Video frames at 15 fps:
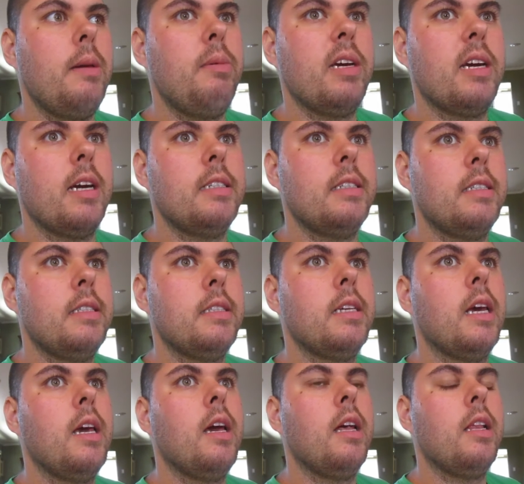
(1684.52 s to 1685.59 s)
because
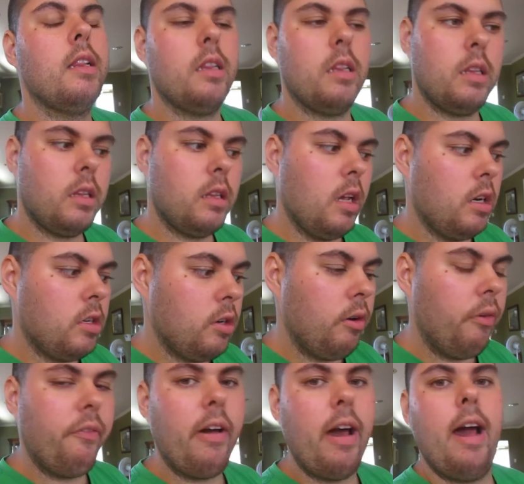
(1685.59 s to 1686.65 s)
they're too
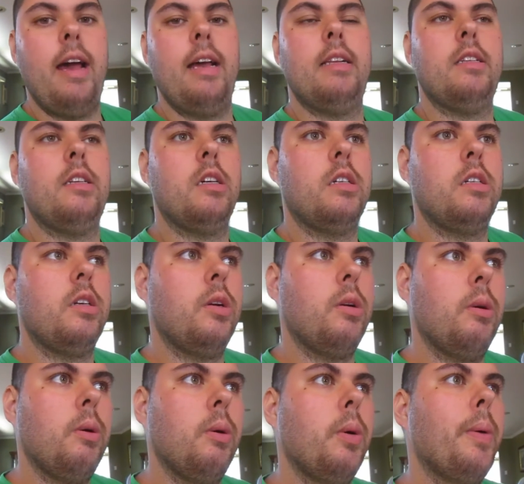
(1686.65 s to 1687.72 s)
fat, they're
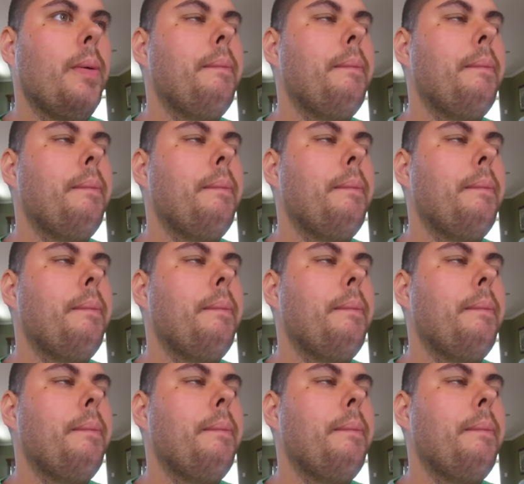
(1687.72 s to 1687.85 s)
too